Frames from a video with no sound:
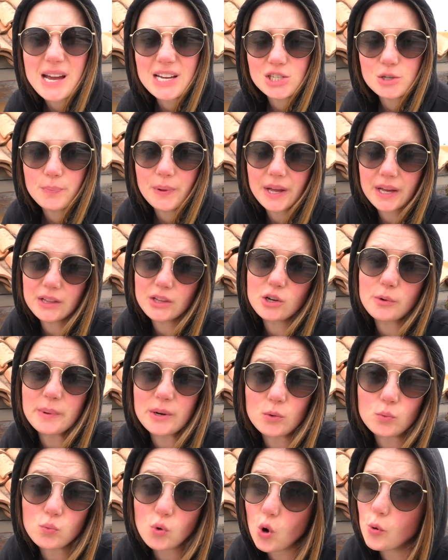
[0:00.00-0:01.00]
I should play a little bit
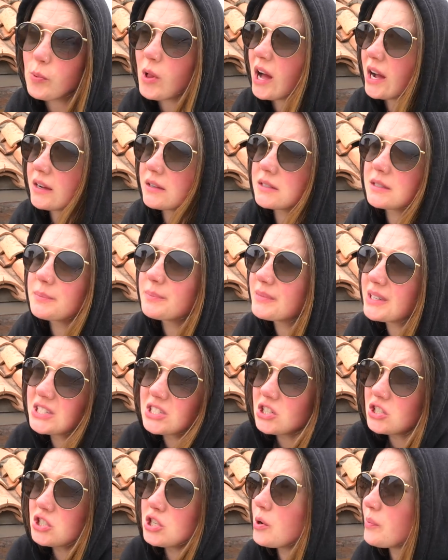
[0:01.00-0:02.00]
of Roblox, because
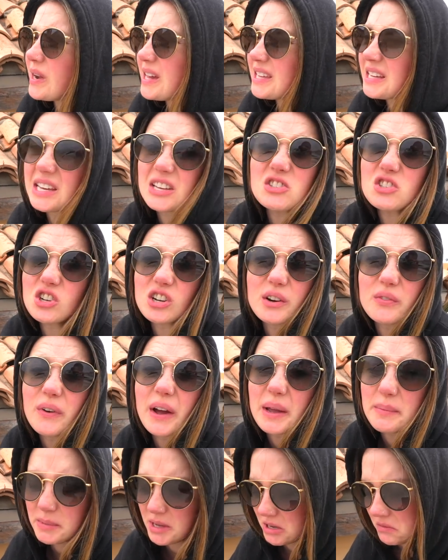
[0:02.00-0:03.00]
there's no way the kids are gonna
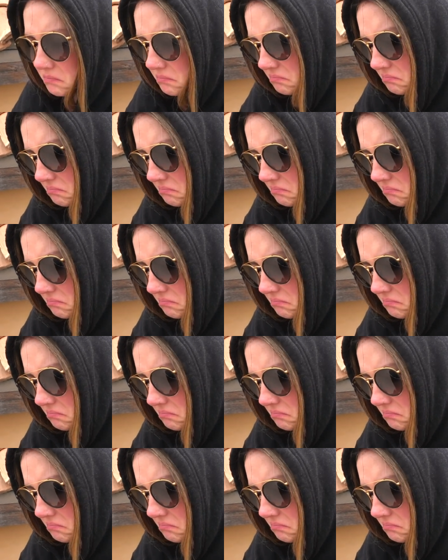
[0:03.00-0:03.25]
find me.